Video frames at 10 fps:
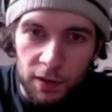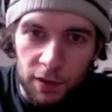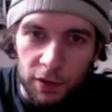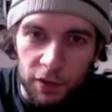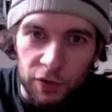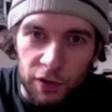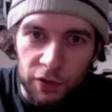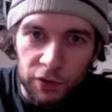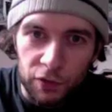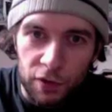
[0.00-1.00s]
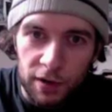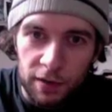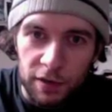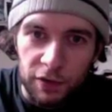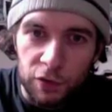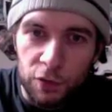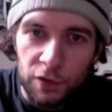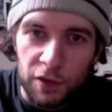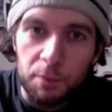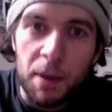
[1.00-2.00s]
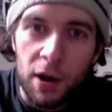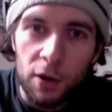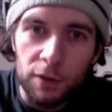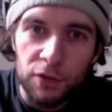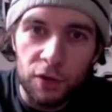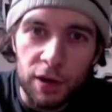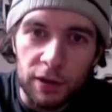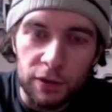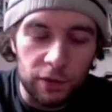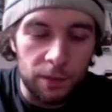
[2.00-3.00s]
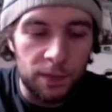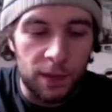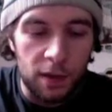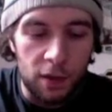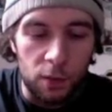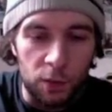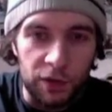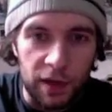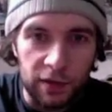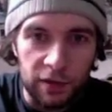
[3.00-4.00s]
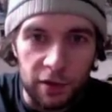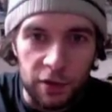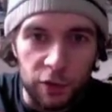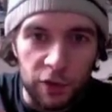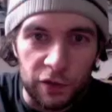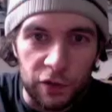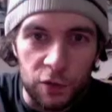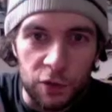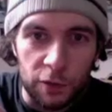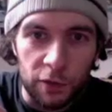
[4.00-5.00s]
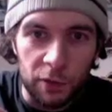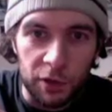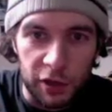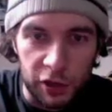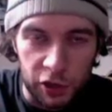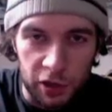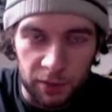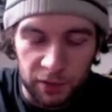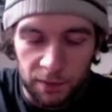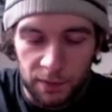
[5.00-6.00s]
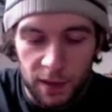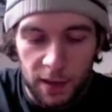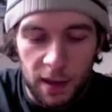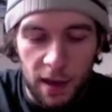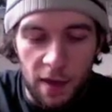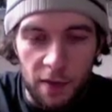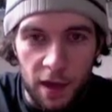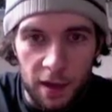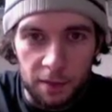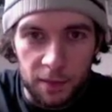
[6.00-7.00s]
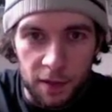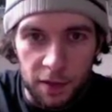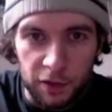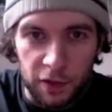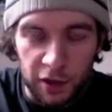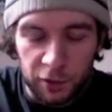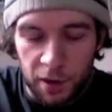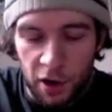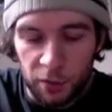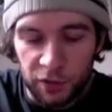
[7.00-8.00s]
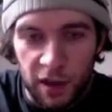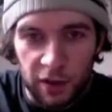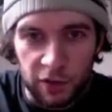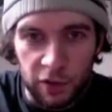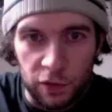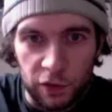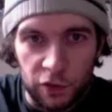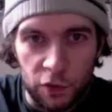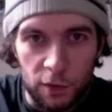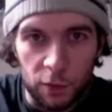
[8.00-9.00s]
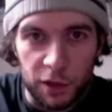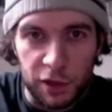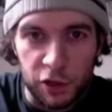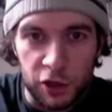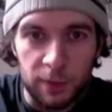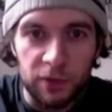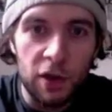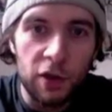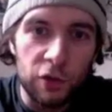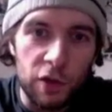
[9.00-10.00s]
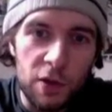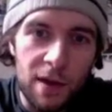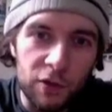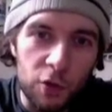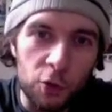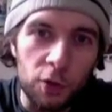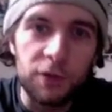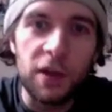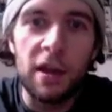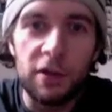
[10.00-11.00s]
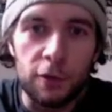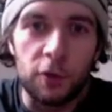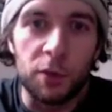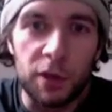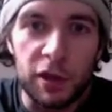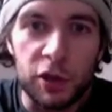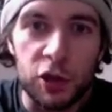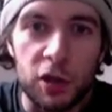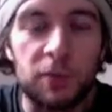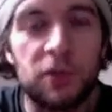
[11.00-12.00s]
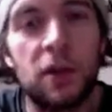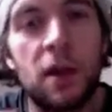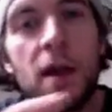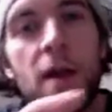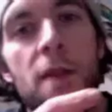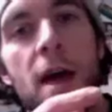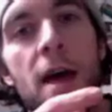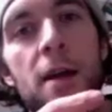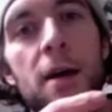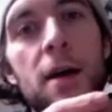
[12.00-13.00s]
because this pair of strings was tested using 2 different relationships, and then this next pair was tested using 2 different relationships. So then you have a total of 10 different relationships that